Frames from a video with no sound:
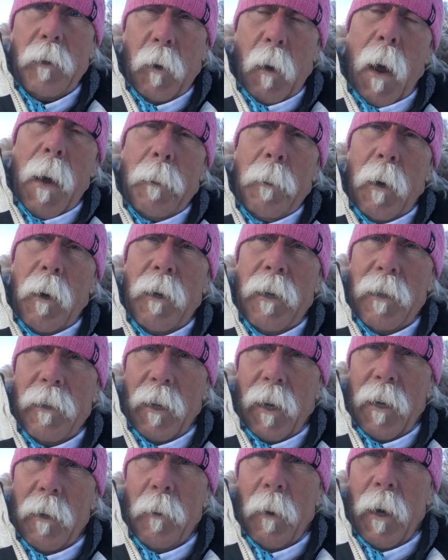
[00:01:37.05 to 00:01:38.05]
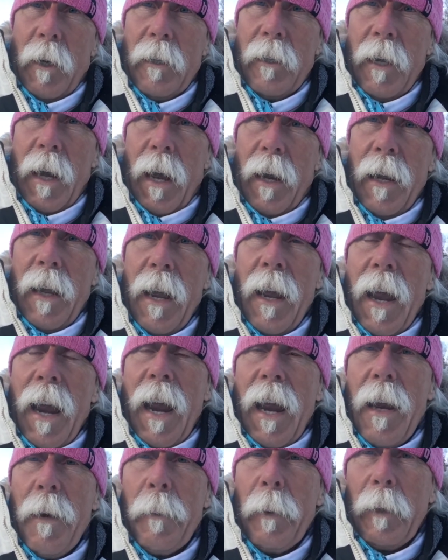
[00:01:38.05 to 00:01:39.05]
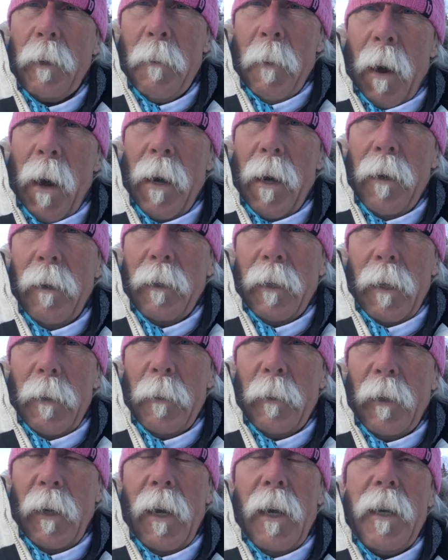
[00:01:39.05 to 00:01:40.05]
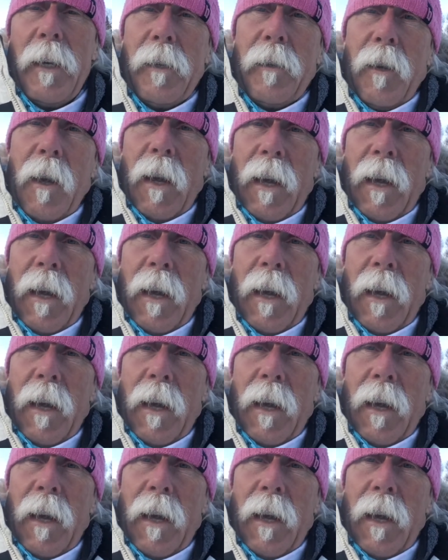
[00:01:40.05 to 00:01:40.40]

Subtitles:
So I'm going inside to watch that. Hey, but come on out and come skiing.